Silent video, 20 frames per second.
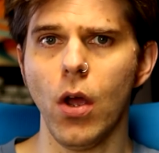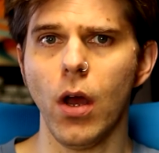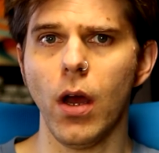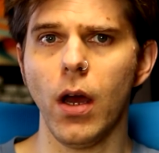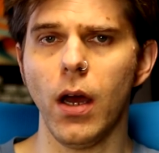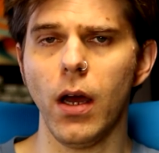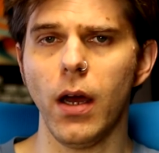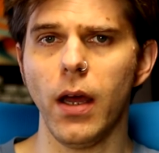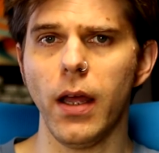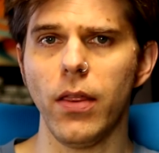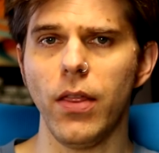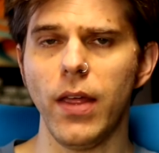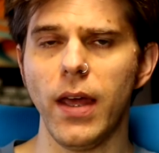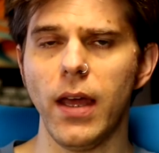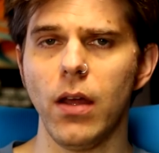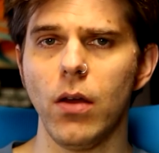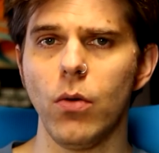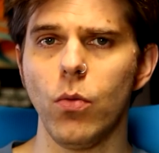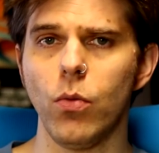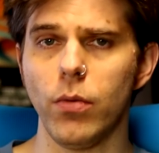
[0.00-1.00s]
uh,
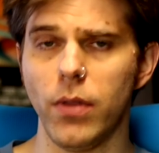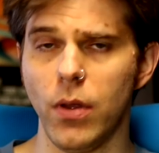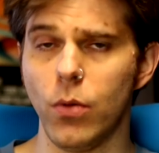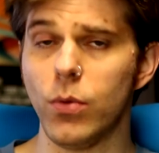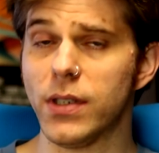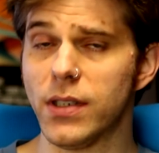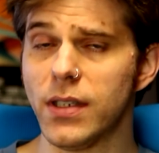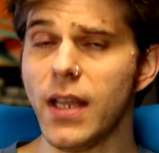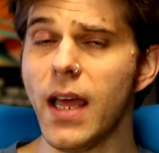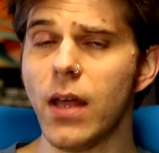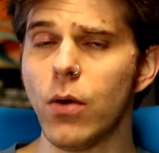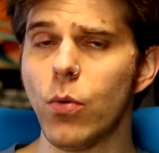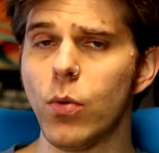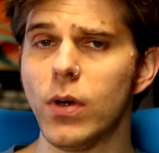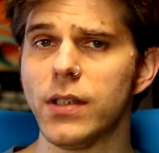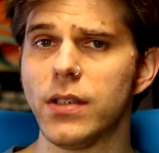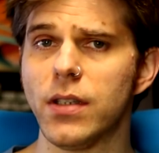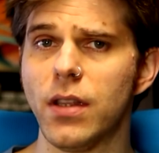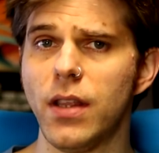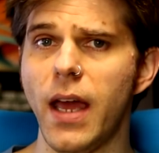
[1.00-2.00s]
that that was said
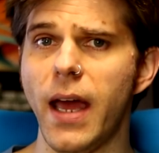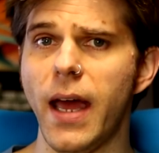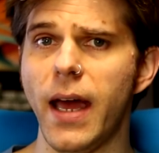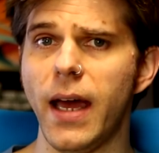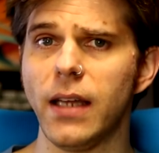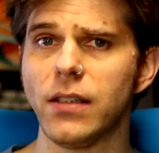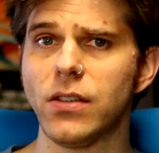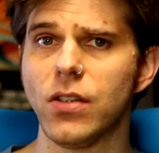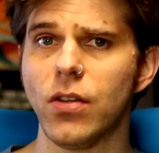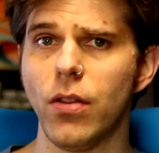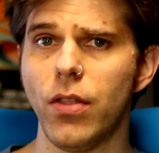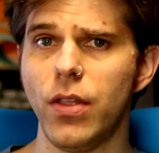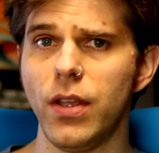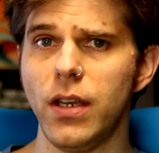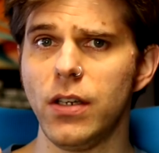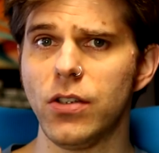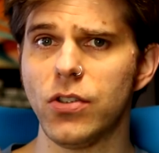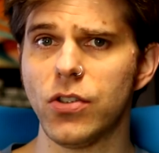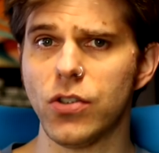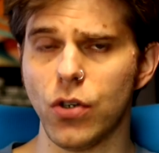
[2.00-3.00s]
was that
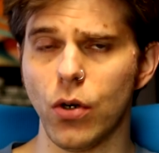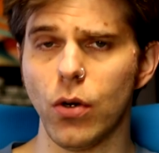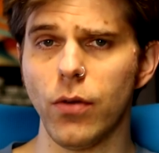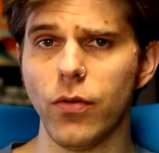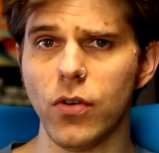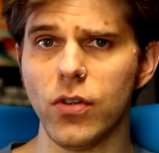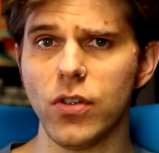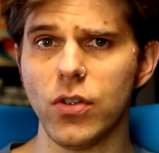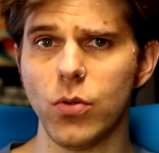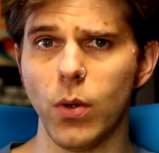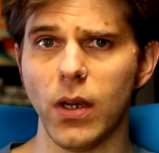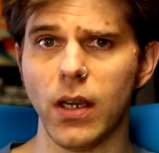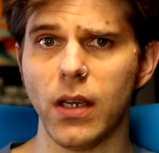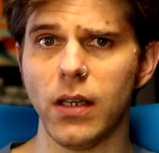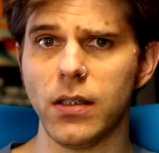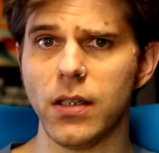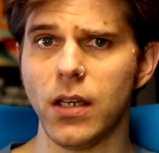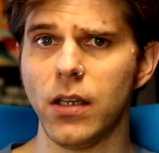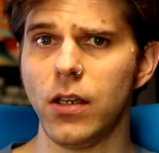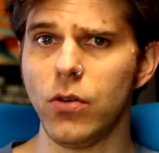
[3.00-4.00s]
the servers would
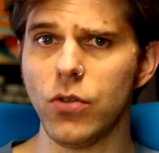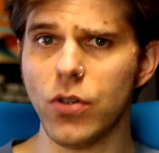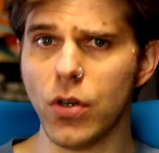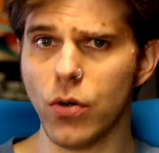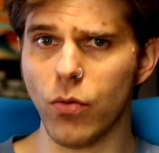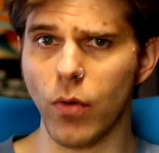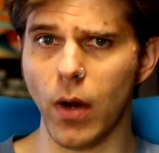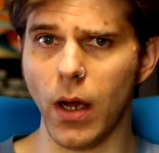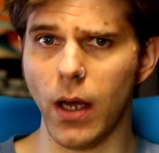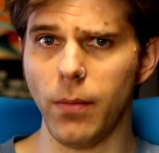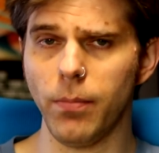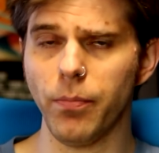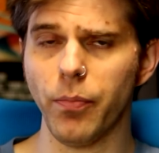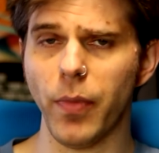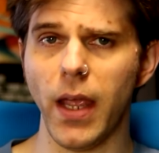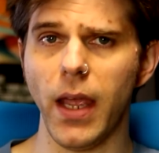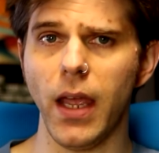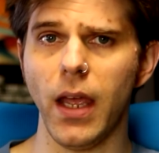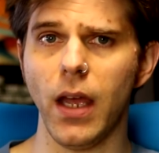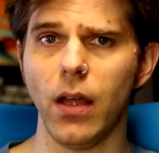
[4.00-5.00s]
continue to run
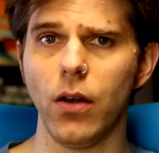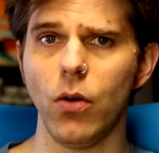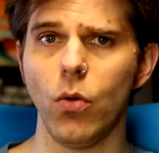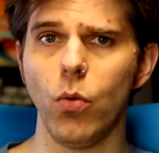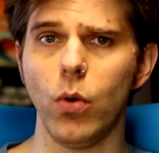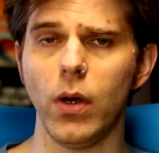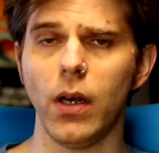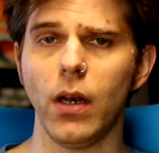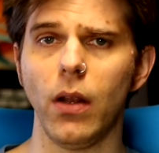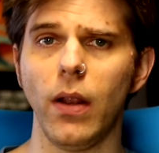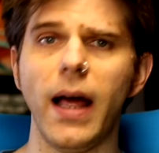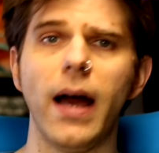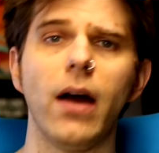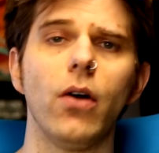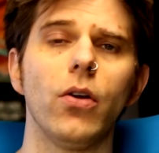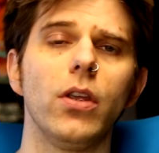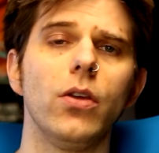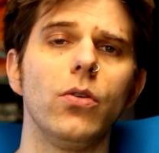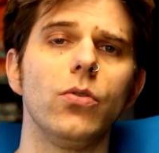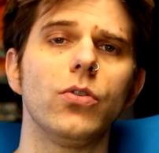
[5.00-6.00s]
and would
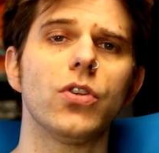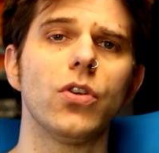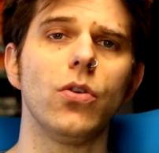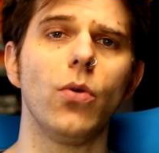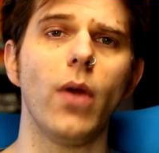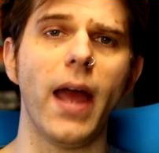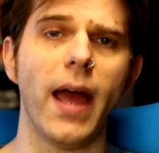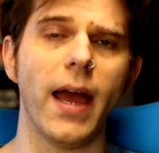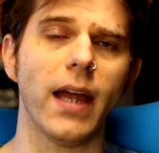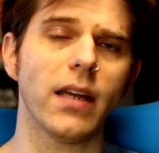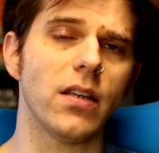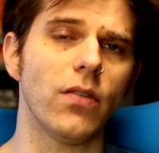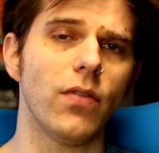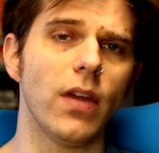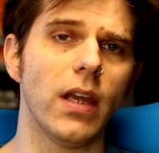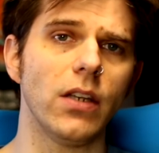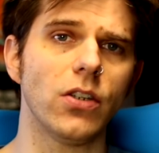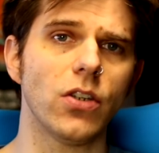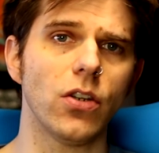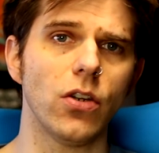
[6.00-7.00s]
allow you to
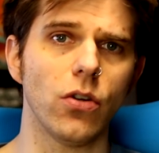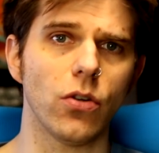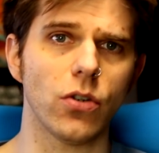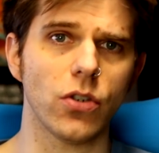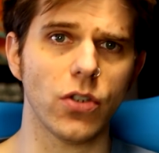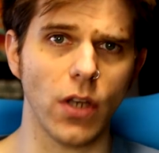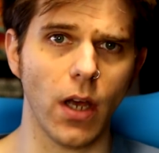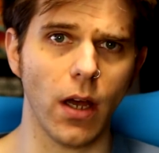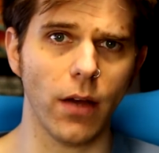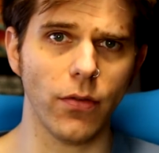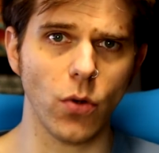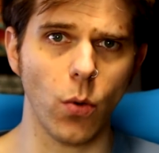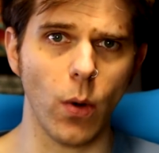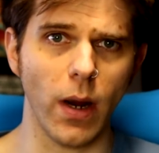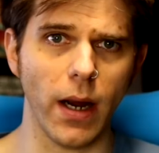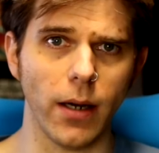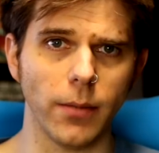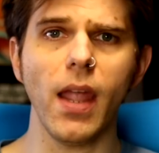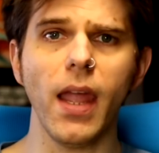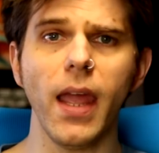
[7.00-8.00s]
activate your
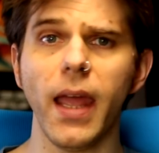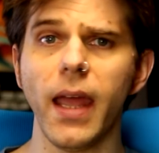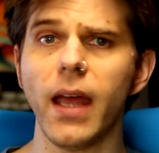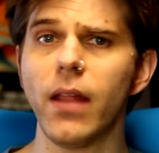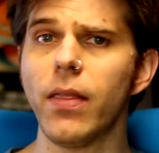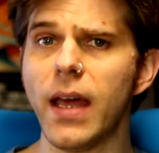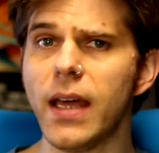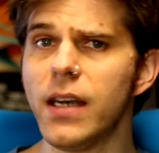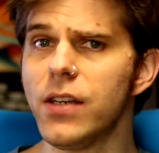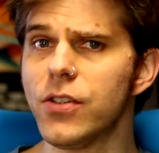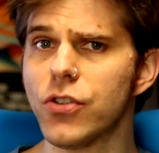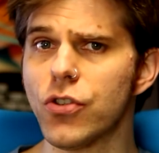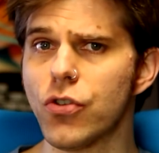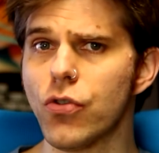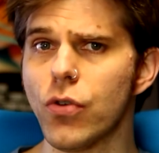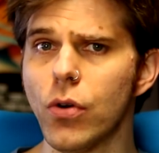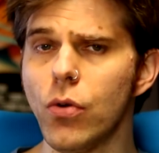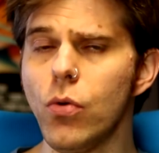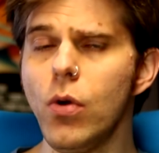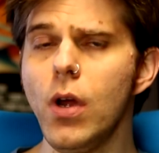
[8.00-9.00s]
software, and that is
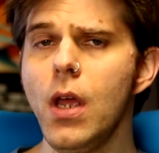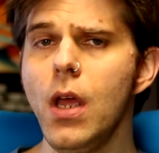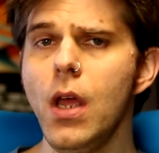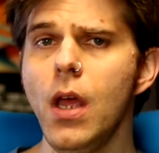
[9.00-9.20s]
true.